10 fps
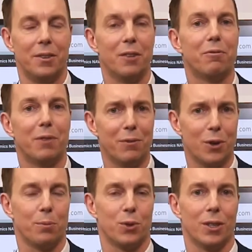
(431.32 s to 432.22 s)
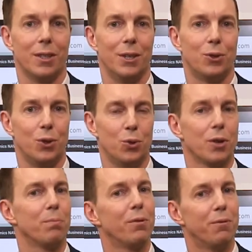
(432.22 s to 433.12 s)
The fifth option is to
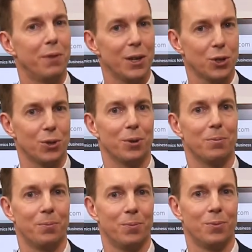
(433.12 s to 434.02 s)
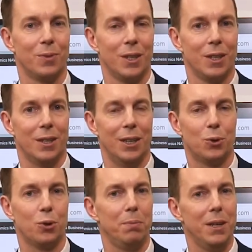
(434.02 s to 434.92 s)
use a professional.
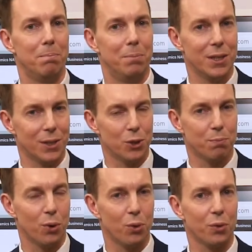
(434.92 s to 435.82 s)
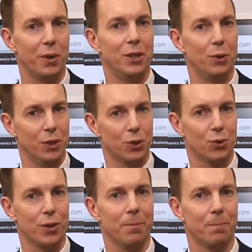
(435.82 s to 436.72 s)
It could be a business broker in your
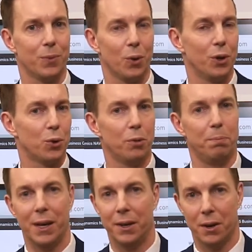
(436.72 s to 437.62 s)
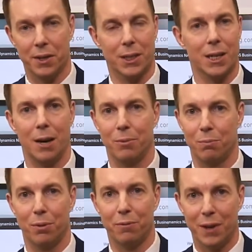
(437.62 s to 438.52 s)
industry, or it could be another type
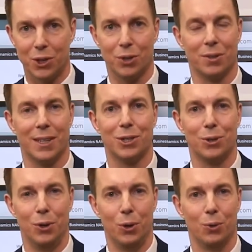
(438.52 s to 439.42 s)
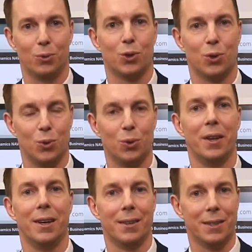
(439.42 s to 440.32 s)
of professional that's known to
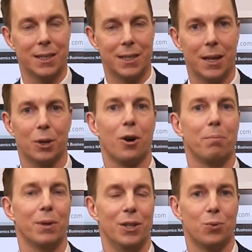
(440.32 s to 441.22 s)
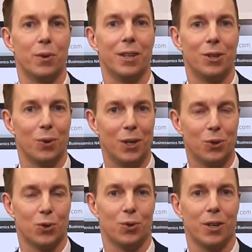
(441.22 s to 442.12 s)
sell companies within your
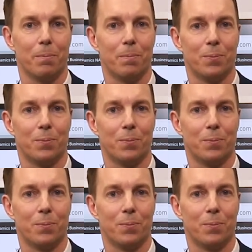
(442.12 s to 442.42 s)
industry.